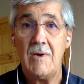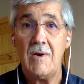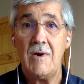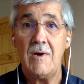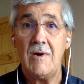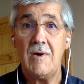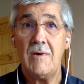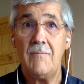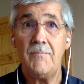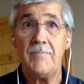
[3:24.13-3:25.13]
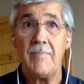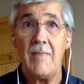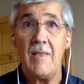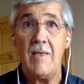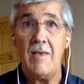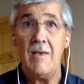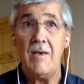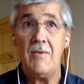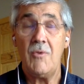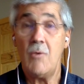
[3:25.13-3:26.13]
Um,
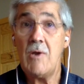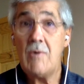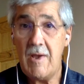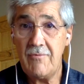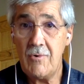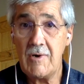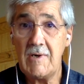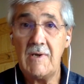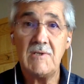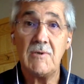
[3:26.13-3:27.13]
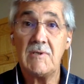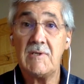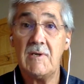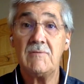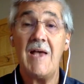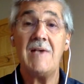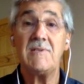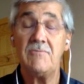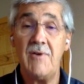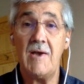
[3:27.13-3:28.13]
the way we have organized ourselves has, in
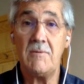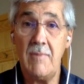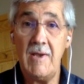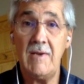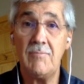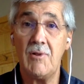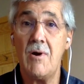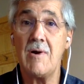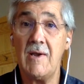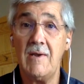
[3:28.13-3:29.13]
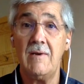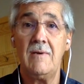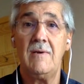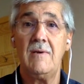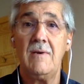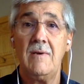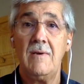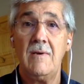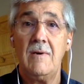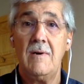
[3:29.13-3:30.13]
fact, made belonging
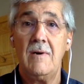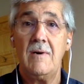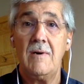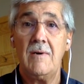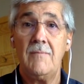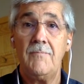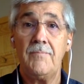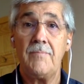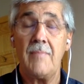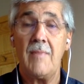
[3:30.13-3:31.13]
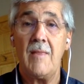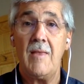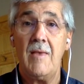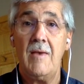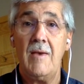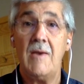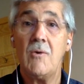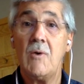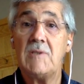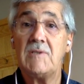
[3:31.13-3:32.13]
um, a
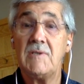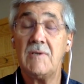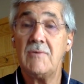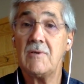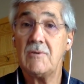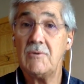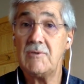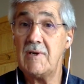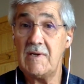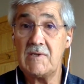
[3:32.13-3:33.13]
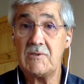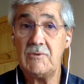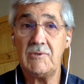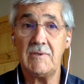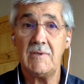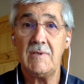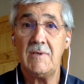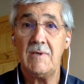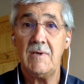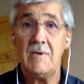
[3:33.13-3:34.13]
question of inclusion and exclusion,
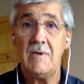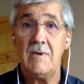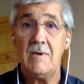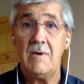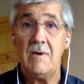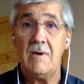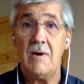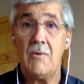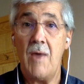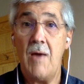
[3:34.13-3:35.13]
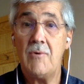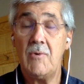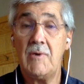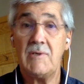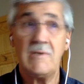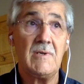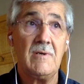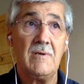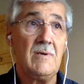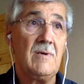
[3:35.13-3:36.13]
around which,
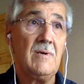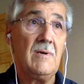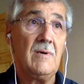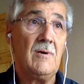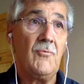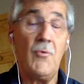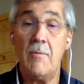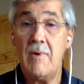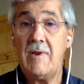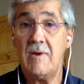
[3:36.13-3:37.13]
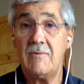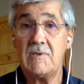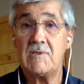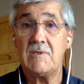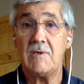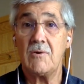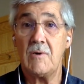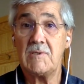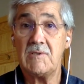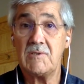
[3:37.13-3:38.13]
for many of us across
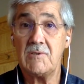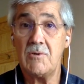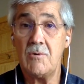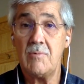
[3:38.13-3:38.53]
this globe,